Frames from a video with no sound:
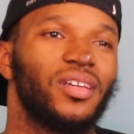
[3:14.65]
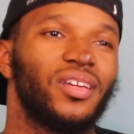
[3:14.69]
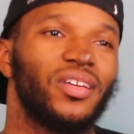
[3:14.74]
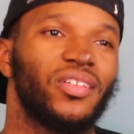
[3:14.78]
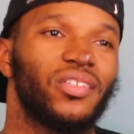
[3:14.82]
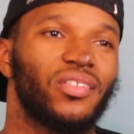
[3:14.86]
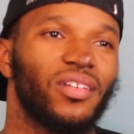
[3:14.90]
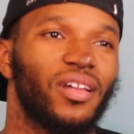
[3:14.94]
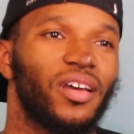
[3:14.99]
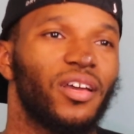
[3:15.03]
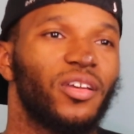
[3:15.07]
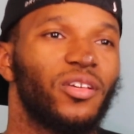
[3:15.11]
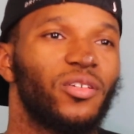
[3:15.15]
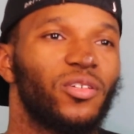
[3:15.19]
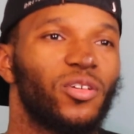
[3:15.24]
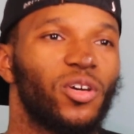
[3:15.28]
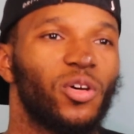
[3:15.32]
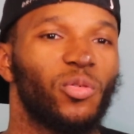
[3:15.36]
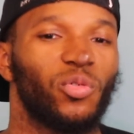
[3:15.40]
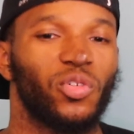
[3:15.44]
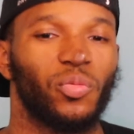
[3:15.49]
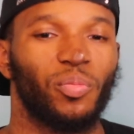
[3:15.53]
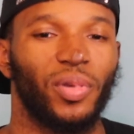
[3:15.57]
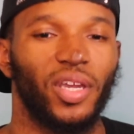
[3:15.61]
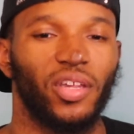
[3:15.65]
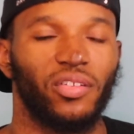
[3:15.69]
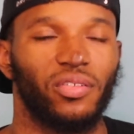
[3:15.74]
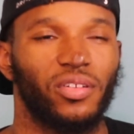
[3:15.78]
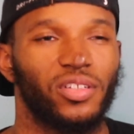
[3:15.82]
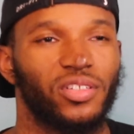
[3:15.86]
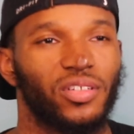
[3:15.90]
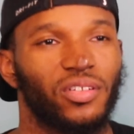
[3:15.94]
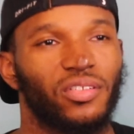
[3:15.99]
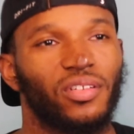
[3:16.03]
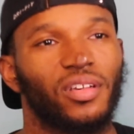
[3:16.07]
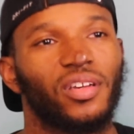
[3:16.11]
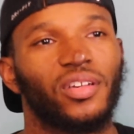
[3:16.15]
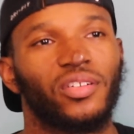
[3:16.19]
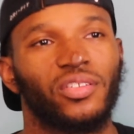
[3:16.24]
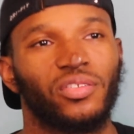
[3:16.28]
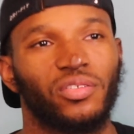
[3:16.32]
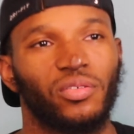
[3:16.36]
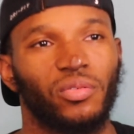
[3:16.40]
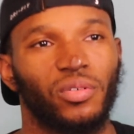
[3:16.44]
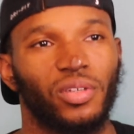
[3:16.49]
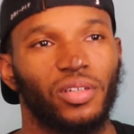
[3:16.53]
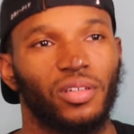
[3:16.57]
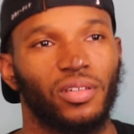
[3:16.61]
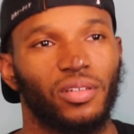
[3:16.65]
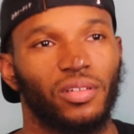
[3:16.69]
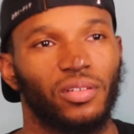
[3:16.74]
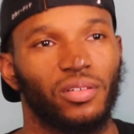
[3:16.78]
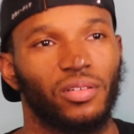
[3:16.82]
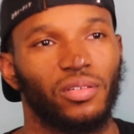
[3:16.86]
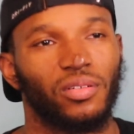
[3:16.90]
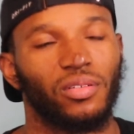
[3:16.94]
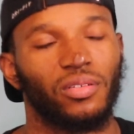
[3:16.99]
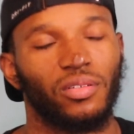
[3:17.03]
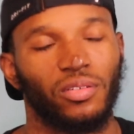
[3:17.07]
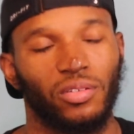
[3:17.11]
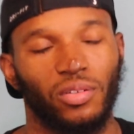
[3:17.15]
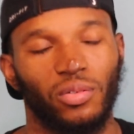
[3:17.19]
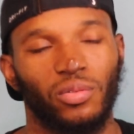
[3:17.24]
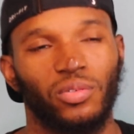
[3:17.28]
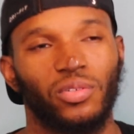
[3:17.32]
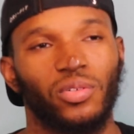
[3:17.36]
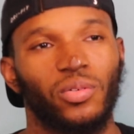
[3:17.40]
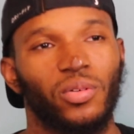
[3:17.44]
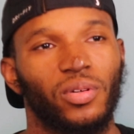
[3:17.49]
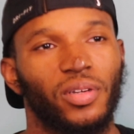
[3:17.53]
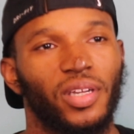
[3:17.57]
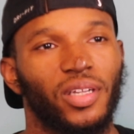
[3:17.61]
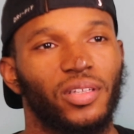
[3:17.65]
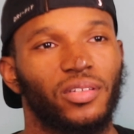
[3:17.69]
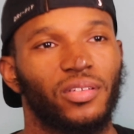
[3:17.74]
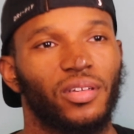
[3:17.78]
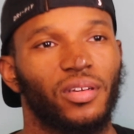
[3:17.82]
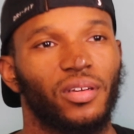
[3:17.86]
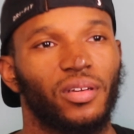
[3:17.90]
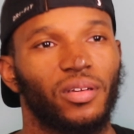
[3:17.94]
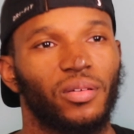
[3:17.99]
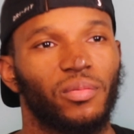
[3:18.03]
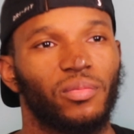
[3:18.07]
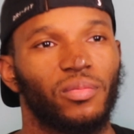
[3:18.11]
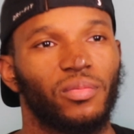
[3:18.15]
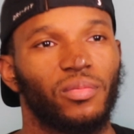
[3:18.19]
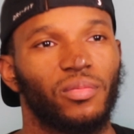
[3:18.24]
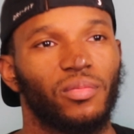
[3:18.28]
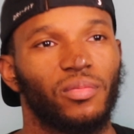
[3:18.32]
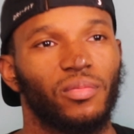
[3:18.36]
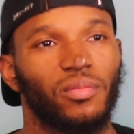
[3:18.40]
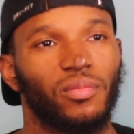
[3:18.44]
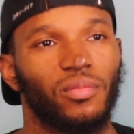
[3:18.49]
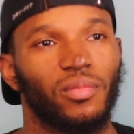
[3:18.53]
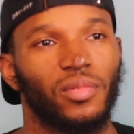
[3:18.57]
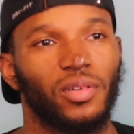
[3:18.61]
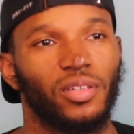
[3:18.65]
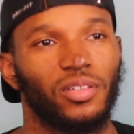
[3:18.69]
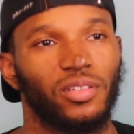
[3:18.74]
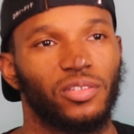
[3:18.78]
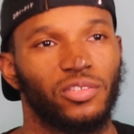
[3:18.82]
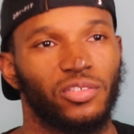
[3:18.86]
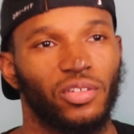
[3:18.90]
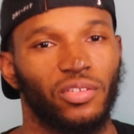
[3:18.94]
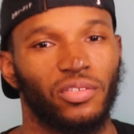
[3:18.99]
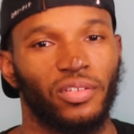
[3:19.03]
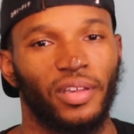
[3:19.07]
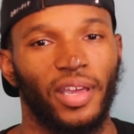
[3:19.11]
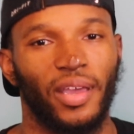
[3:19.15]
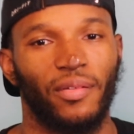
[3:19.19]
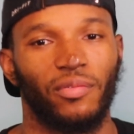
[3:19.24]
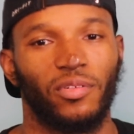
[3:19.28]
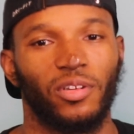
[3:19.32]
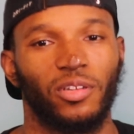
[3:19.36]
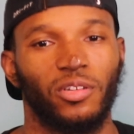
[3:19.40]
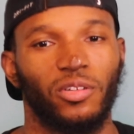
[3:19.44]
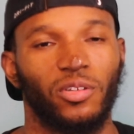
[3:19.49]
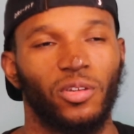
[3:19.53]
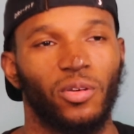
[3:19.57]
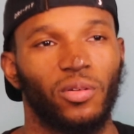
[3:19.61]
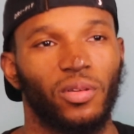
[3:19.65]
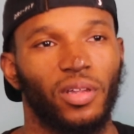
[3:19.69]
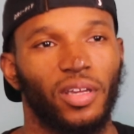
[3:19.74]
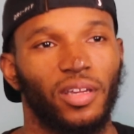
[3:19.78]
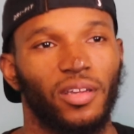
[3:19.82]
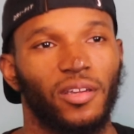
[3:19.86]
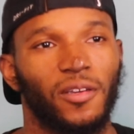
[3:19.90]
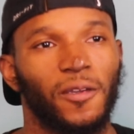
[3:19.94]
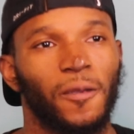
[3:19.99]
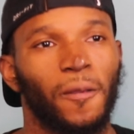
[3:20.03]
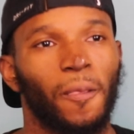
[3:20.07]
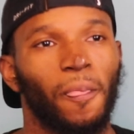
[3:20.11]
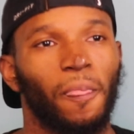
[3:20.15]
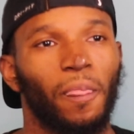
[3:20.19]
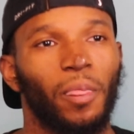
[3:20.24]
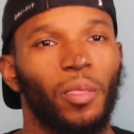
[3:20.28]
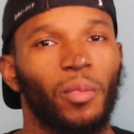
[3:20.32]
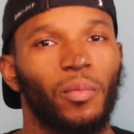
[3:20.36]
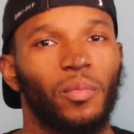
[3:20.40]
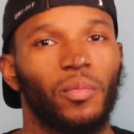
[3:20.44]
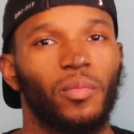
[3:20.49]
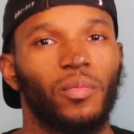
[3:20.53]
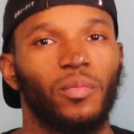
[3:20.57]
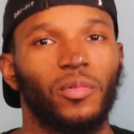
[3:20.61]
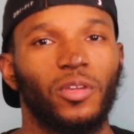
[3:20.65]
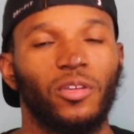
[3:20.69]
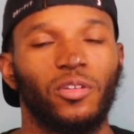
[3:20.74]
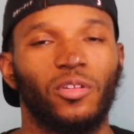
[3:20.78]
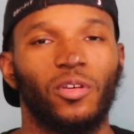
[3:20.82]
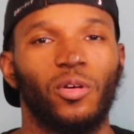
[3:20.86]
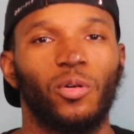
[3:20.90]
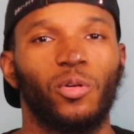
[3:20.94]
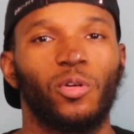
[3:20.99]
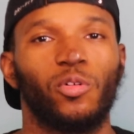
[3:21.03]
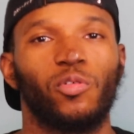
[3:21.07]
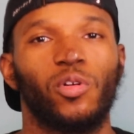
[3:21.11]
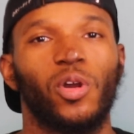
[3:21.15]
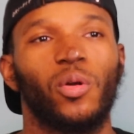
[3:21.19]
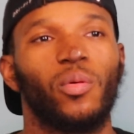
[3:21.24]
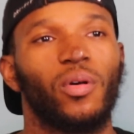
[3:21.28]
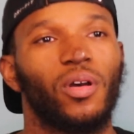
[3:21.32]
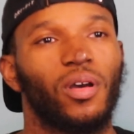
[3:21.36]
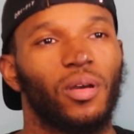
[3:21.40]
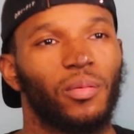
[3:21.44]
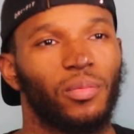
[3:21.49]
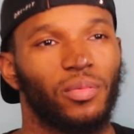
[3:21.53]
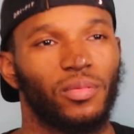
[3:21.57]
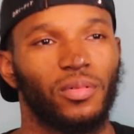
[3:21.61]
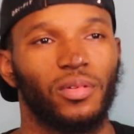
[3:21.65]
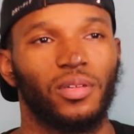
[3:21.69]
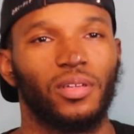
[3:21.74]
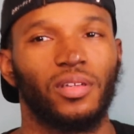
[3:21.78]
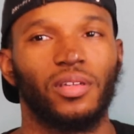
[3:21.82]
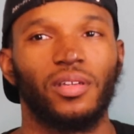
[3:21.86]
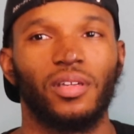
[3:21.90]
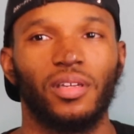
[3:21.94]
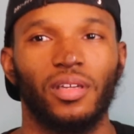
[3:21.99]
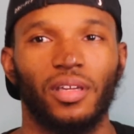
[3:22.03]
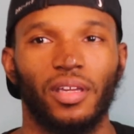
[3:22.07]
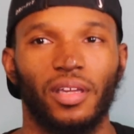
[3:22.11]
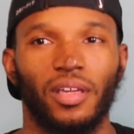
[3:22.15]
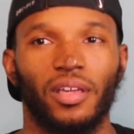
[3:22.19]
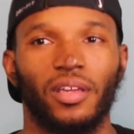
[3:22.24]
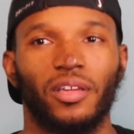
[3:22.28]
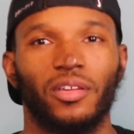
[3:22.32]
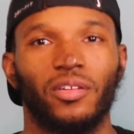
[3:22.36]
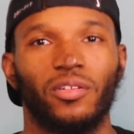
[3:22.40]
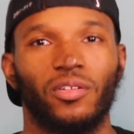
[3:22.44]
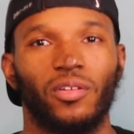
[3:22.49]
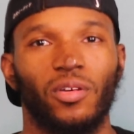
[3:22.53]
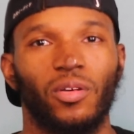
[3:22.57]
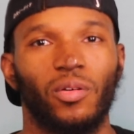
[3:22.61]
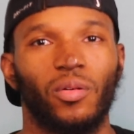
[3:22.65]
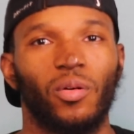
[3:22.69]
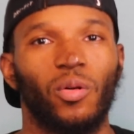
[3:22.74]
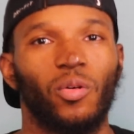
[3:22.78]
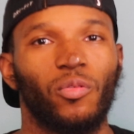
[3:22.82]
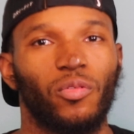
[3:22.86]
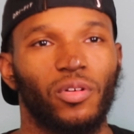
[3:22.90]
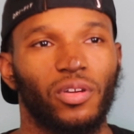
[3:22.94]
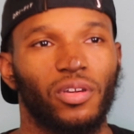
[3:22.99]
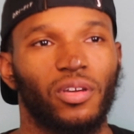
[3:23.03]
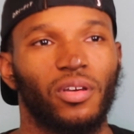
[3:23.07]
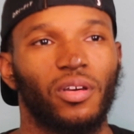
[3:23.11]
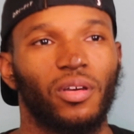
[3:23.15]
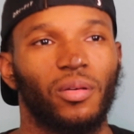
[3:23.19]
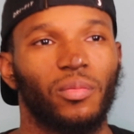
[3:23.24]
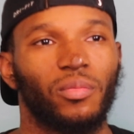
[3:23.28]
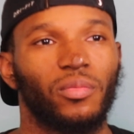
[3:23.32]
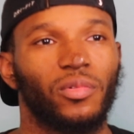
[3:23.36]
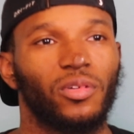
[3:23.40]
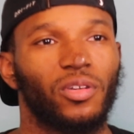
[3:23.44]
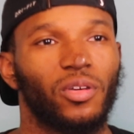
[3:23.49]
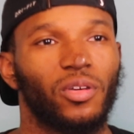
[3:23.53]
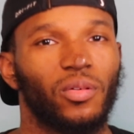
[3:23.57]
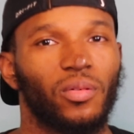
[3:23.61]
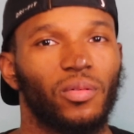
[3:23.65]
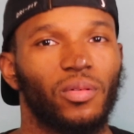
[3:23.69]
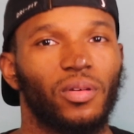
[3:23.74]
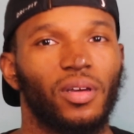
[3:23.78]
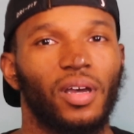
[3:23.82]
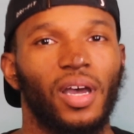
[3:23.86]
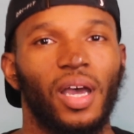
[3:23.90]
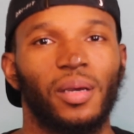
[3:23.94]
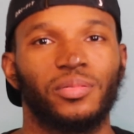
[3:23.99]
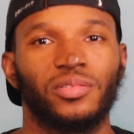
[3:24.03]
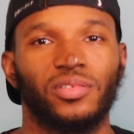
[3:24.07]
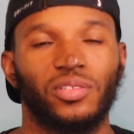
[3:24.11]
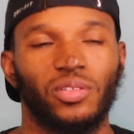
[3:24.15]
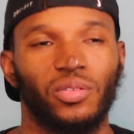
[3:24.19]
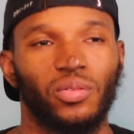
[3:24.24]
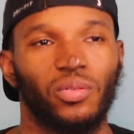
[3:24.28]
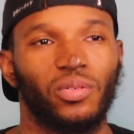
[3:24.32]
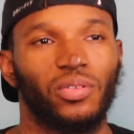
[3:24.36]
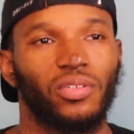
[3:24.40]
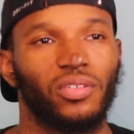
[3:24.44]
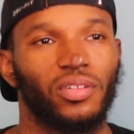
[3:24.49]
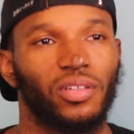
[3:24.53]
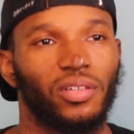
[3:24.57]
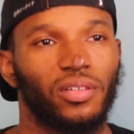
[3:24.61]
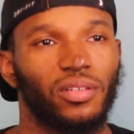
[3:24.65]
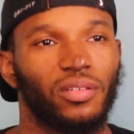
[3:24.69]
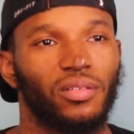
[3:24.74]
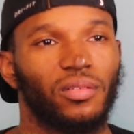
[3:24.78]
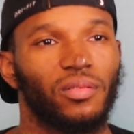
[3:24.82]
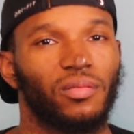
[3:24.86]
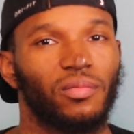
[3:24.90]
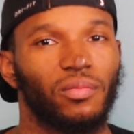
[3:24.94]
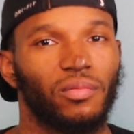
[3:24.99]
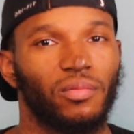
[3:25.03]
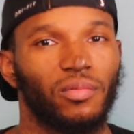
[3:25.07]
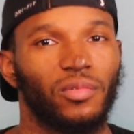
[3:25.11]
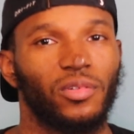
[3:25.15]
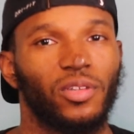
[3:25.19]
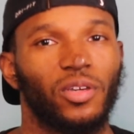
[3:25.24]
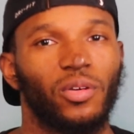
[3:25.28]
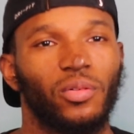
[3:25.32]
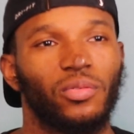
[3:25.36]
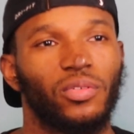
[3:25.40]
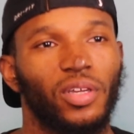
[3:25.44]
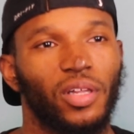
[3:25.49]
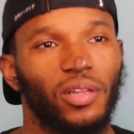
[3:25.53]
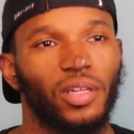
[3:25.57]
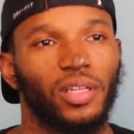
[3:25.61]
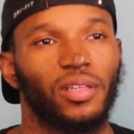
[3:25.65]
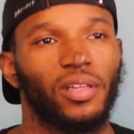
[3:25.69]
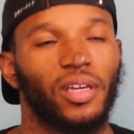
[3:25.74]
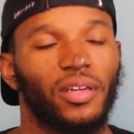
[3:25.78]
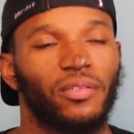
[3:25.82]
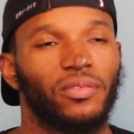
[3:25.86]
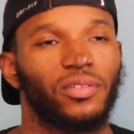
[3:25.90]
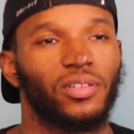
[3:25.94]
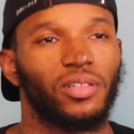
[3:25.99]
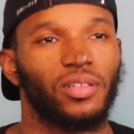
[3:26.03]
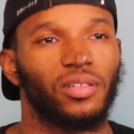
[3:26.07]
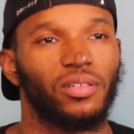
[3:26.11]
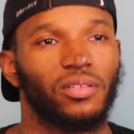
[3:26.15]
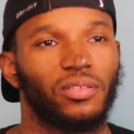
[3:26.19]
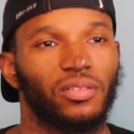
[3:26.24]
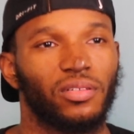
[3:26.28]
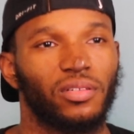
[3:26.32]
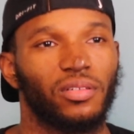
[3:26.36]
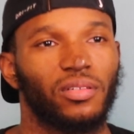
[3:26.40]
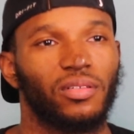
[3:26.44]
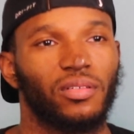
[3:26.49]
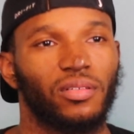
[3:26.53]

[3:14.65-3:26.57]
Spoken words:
it's like, it was basically just us three, during that time, just having to, grow up and, overcome, obstacles and, daily life things.